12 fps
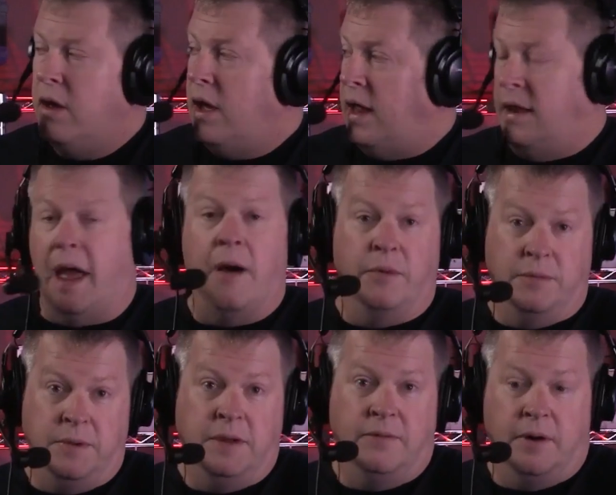And that would
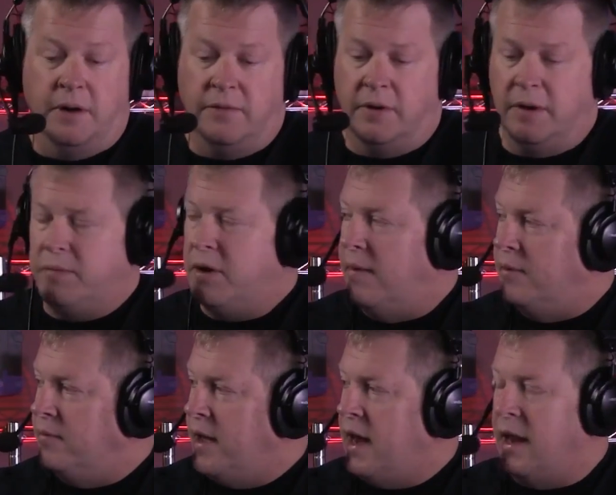be very, very
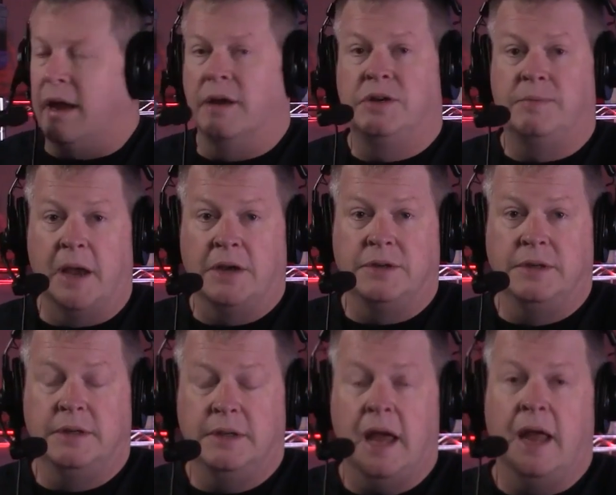problematic, mm-hmm. especially
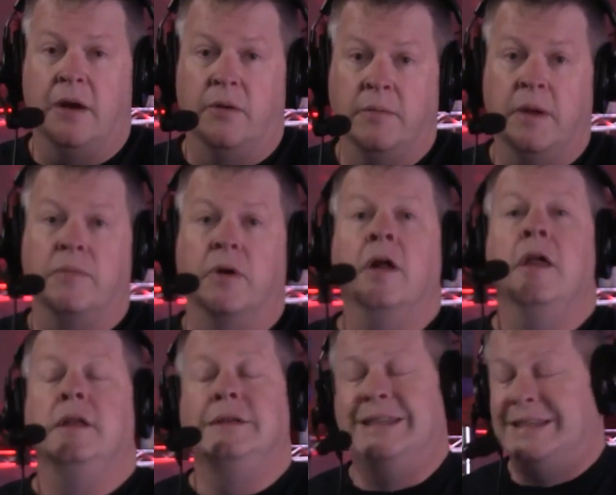today. Now, remember,
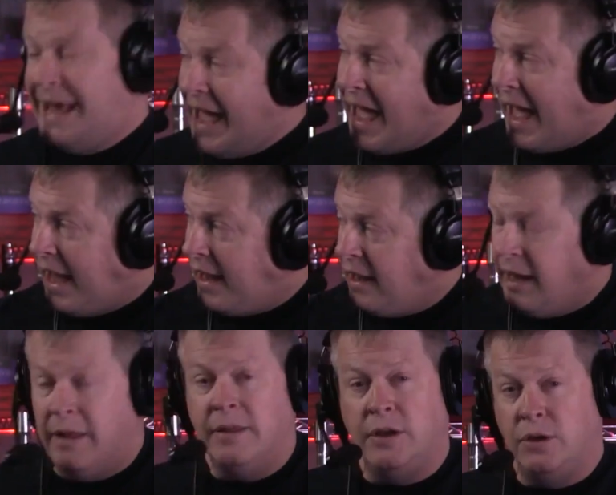today
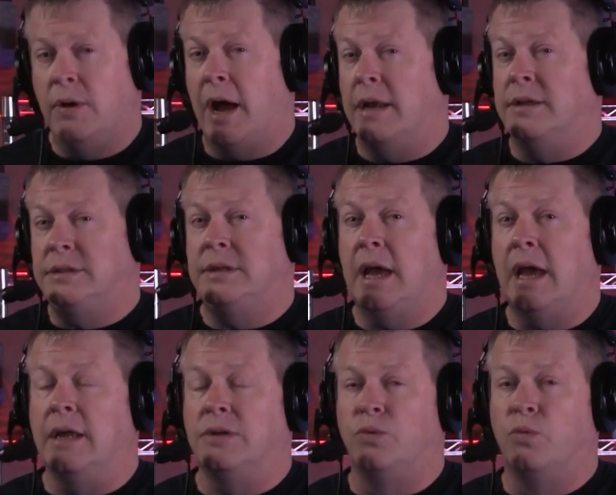in the United
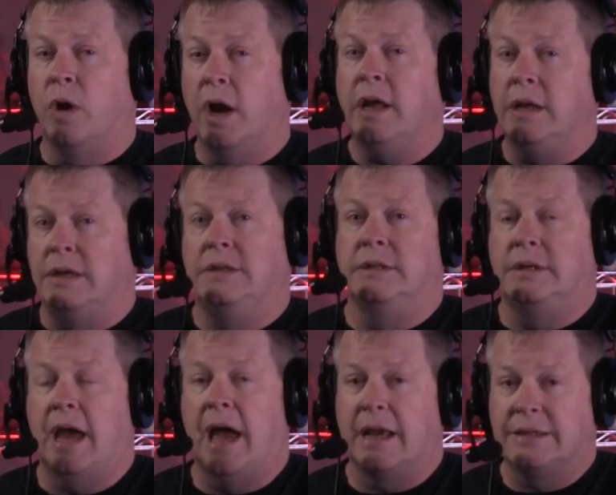States, running these
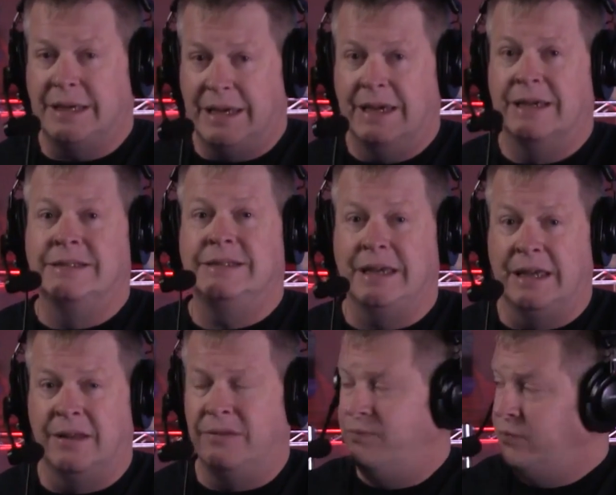attacks is
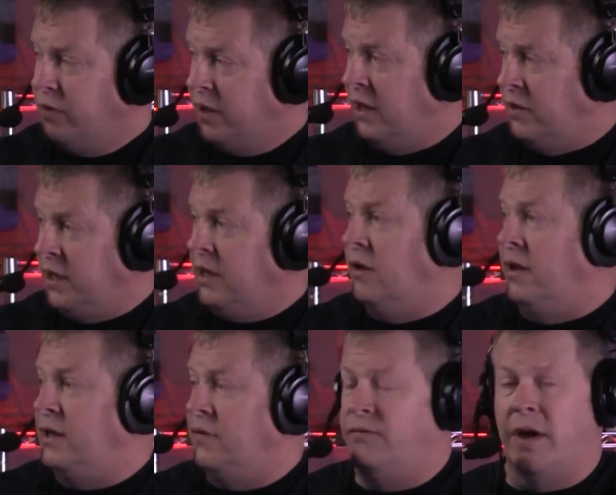illegal. Illegal
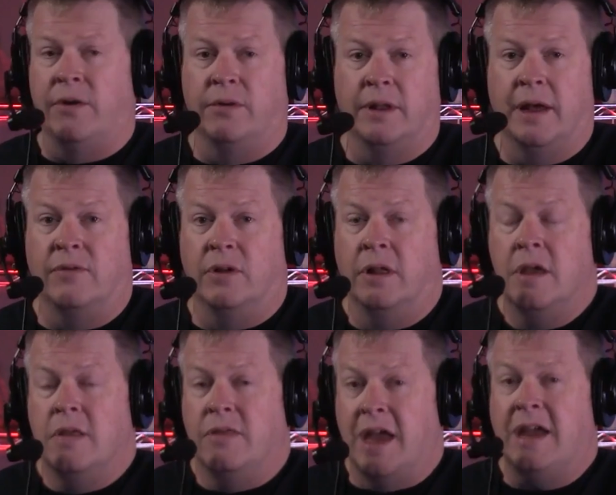at the federal level.
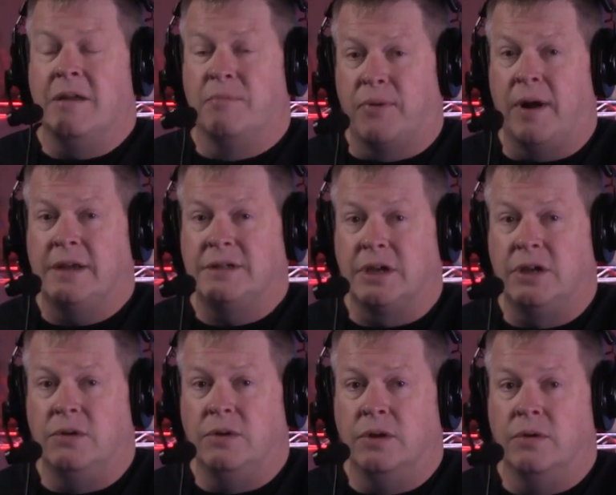They can
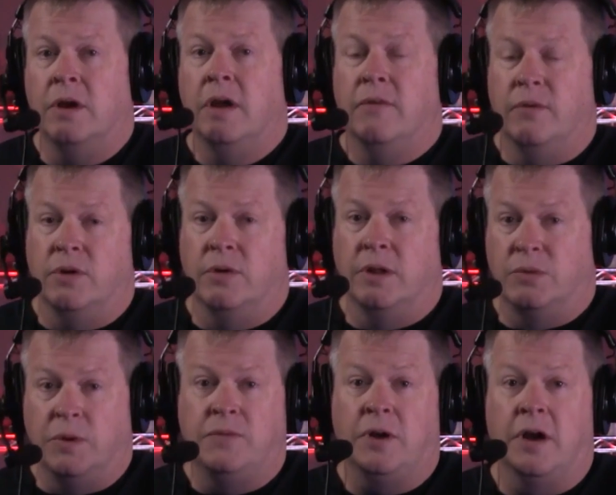prosecute you for doing this.
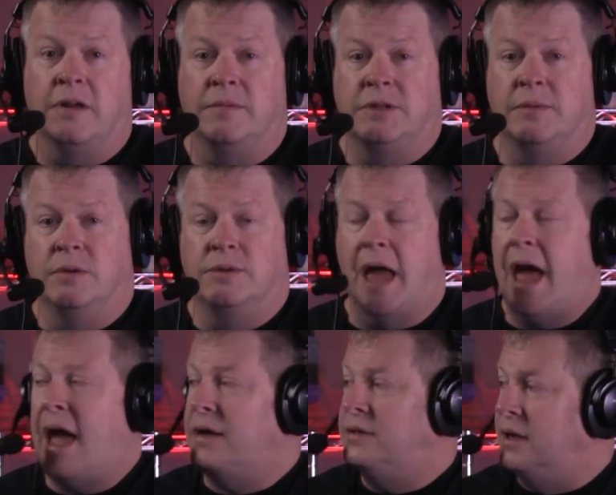We've talked about some of those
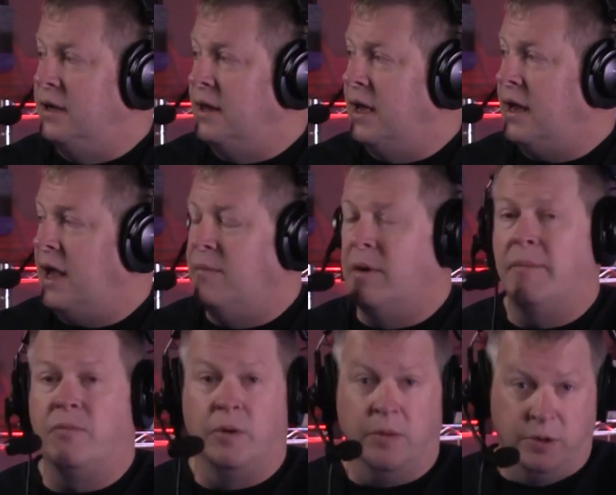acts uh, that came
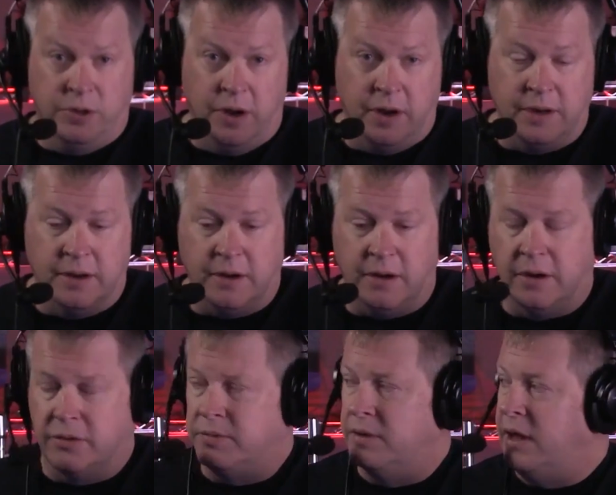up. We were talking to
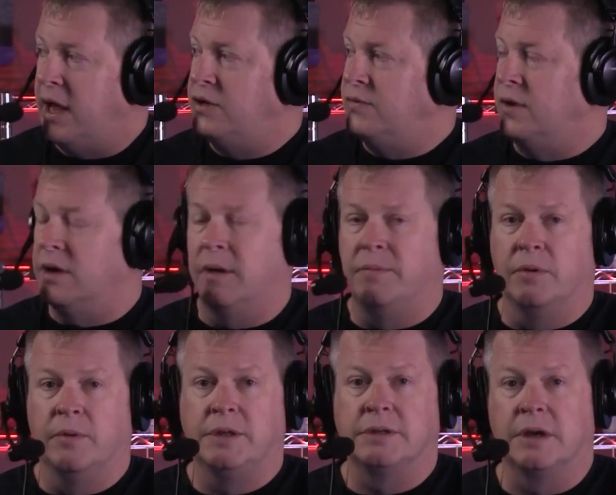Congressman Langevin a couple
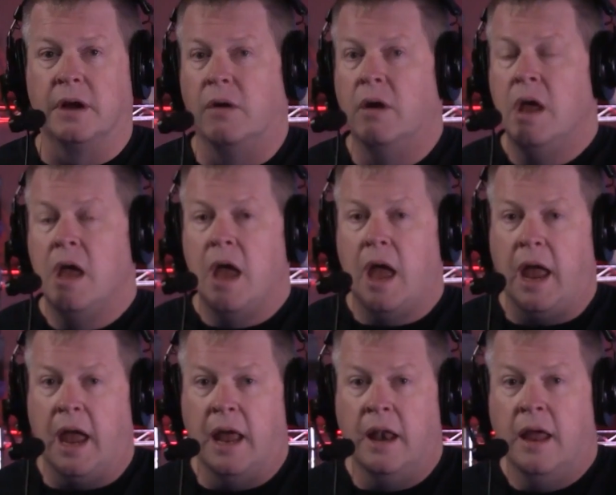of weeks ago,
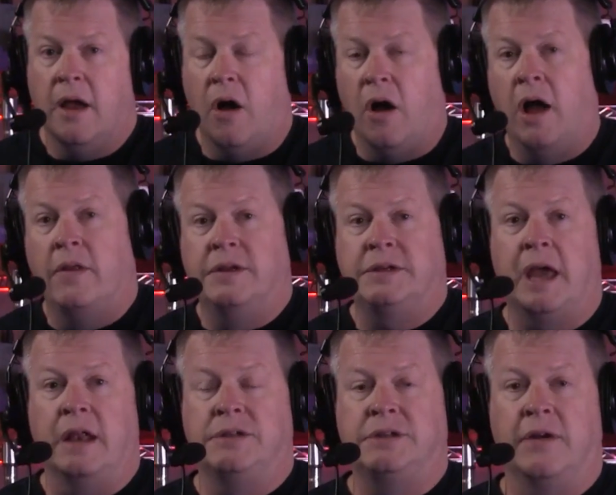and all this
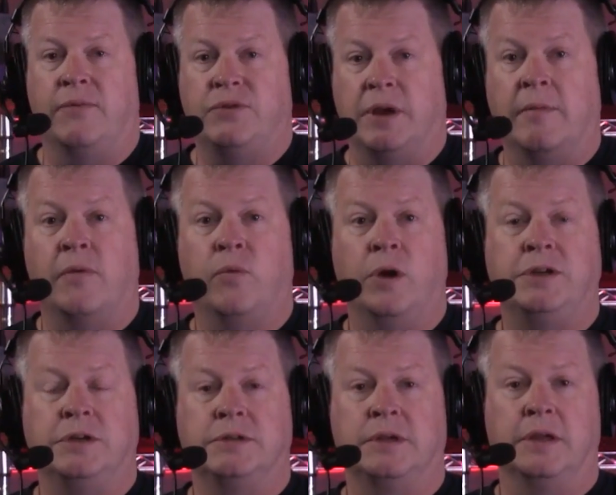kind of stuff, some of
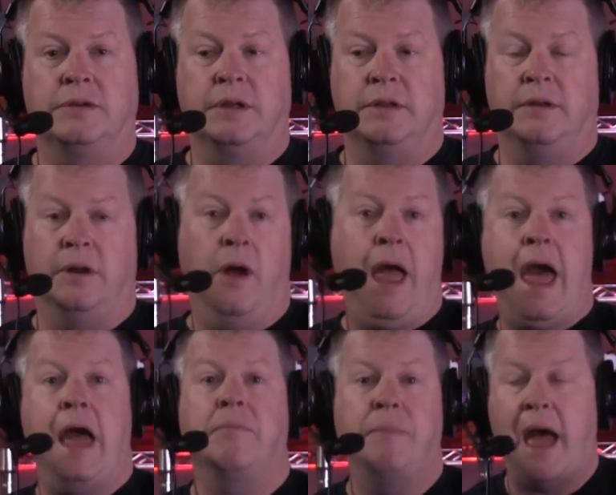which is, is can, you know,
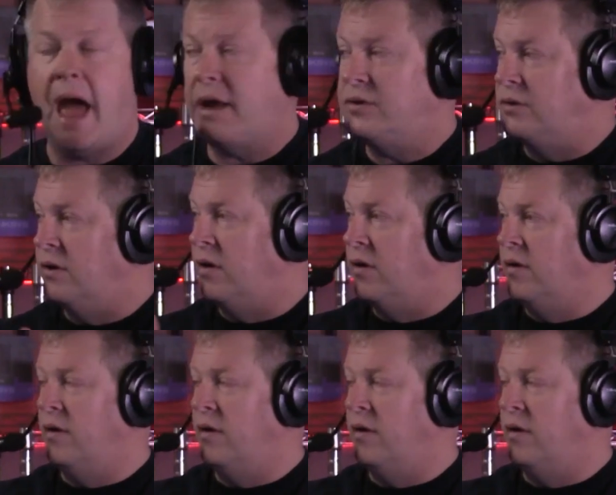hackbacks or, or,